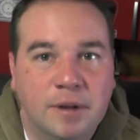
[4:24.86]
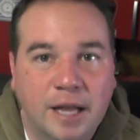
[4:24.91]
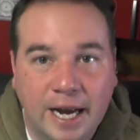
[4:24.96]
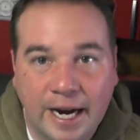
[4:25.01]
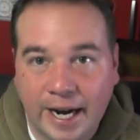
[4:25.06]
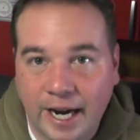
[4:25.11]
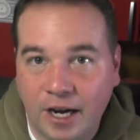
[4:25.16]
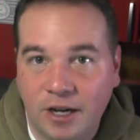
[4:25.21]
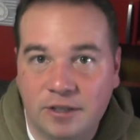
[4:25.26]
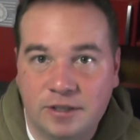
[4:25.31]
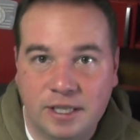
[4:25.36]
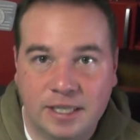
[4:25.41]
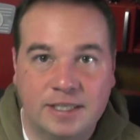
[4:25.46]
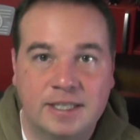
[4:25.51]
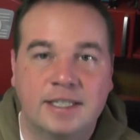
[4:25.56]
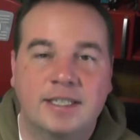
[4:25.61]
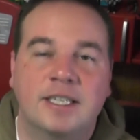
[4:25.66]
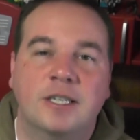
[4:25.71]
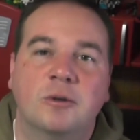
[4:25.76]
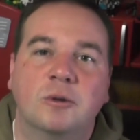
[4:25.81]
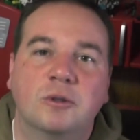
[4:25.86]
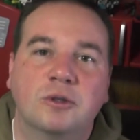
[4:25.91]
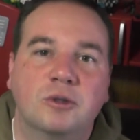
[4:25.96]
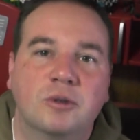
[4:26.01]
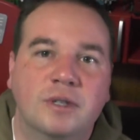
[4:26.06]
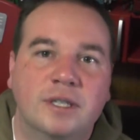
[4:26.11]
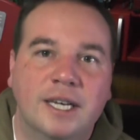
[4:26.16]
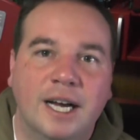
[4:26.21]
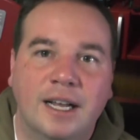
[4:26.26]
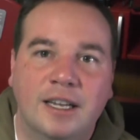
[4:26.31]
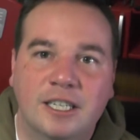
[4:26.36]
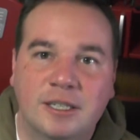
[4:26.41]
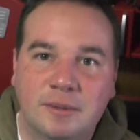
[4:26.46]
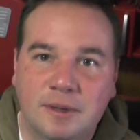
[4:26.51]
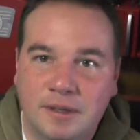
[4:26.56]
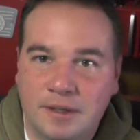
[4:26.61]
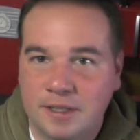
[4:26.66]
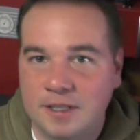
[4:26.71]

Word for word: Black House. That's the sequel to The Talisman.